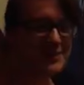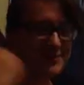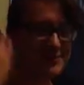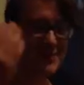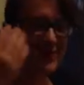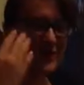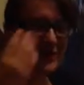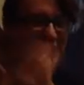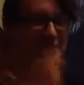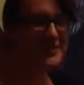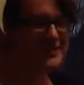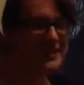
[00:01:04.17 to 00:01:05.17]
it's really hard
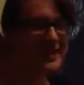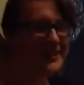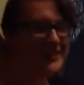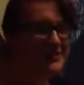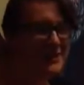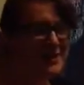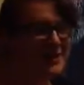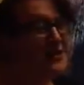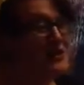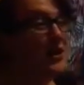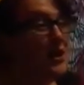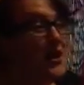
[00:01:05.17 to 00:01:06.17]
for me to, like, be like,
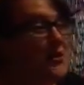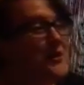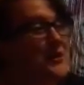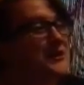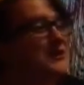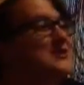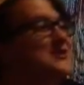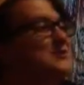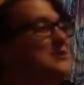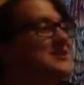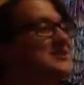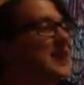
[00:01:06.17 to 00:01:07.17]
oh, well, there's this
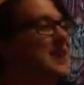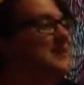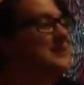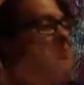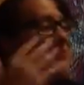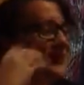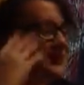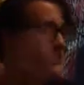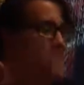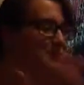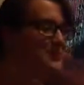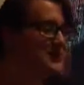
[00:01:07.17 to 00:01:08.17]
one time, because it all
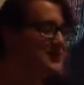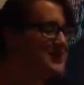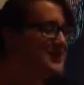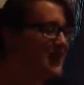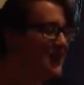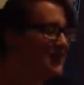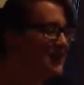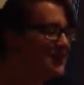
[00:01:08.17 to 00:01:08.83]
sort of blurs together.